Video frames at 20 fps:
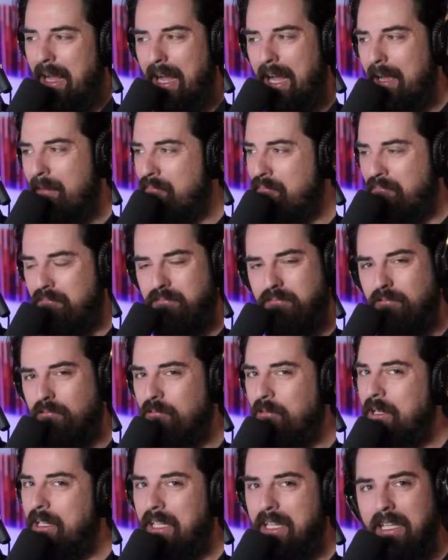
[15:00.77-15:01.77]
I'm
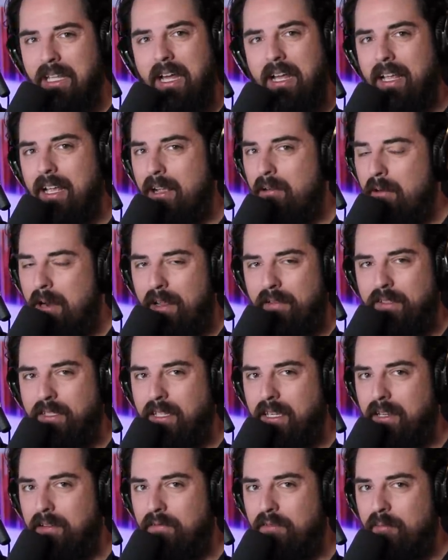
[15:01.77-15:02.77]
really liking what I've
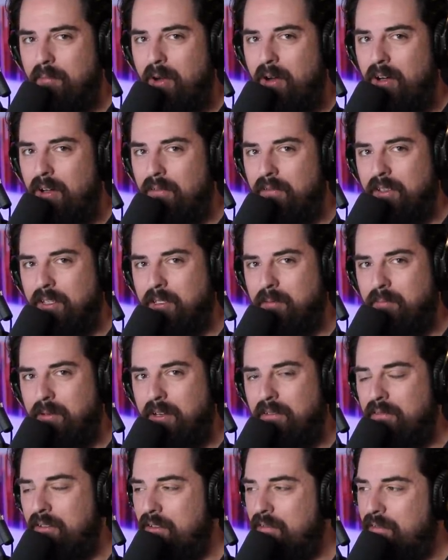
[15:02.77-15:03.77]
seen from all of this
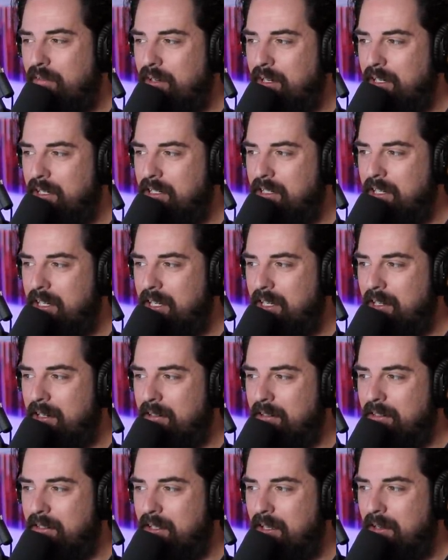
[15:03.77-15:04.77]
preview footage here.
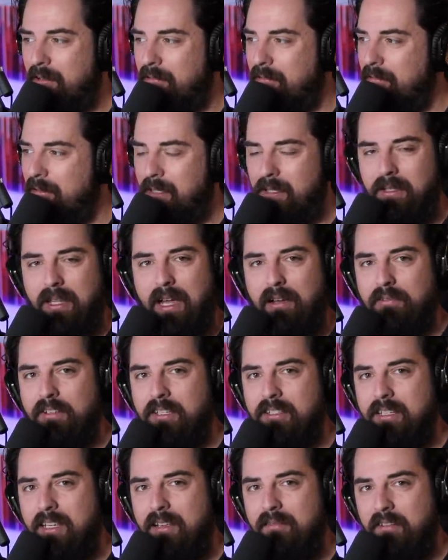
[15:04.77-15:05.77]
So we'll have to
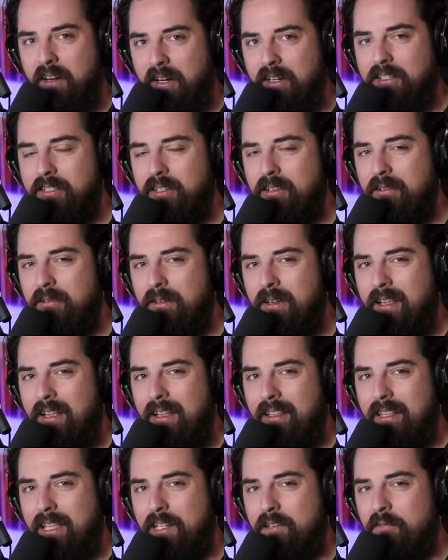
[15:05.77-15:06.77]
see very soon.
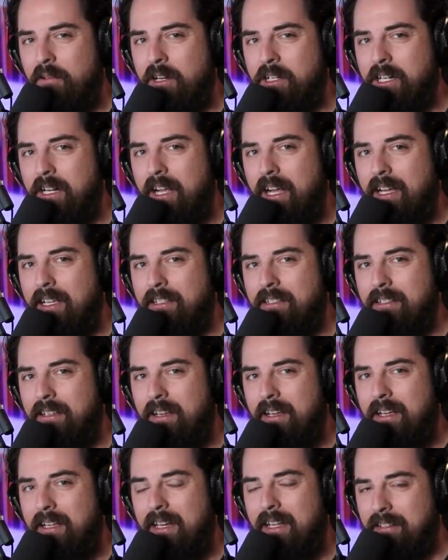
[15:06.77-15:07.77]
Thanks for watching, guys,
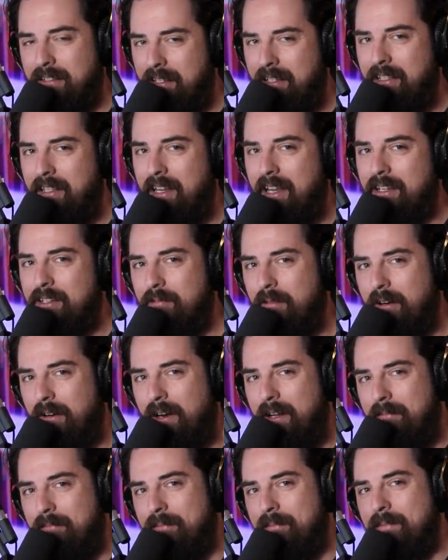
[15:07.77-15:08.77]
and I'll see you in the next one. All
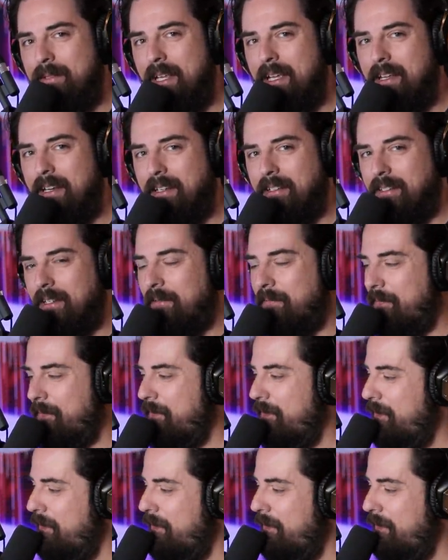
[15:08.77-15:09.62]
right, take it easy.